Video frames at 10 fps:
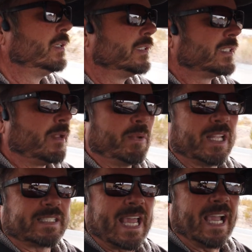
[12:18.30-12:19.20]
send me a
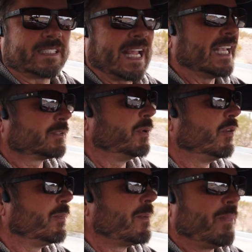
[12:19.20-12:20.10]
text asking me
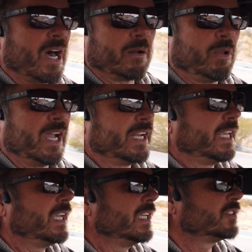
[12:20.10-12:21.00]
what my bottom line
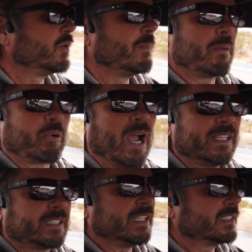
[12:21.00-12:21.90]
is, what my
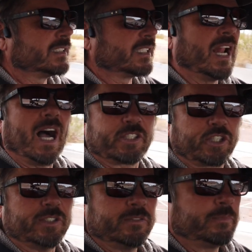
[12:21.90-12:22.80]
price is. It's an
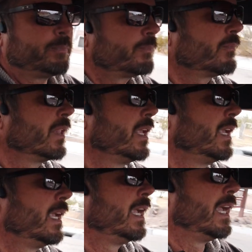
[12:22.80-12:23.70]
auction.
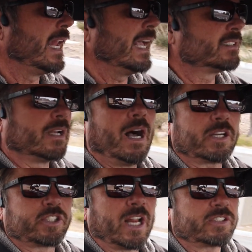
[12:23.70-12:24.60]
And as an
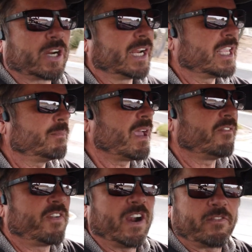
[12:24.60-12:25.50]
auction, I try to keep
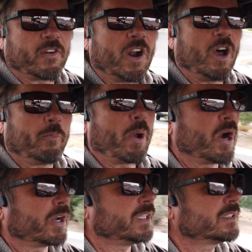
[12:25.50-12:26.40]
that fair for all
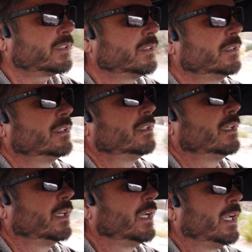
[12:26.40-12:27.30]
parties.
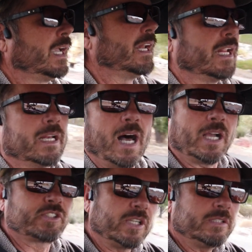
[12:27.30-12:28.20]
And in an
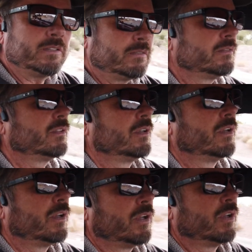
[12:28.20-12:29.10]

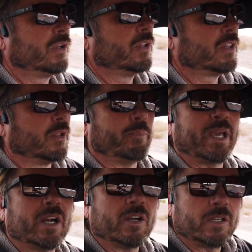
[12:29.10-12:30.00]
auction, the
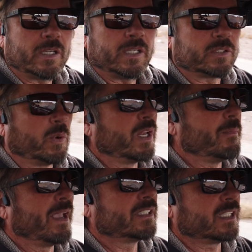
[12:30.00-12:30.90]
bidder is the one that
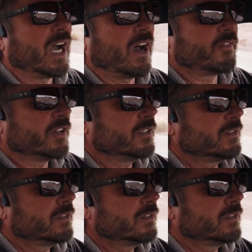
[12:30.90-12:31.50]
makes the offer.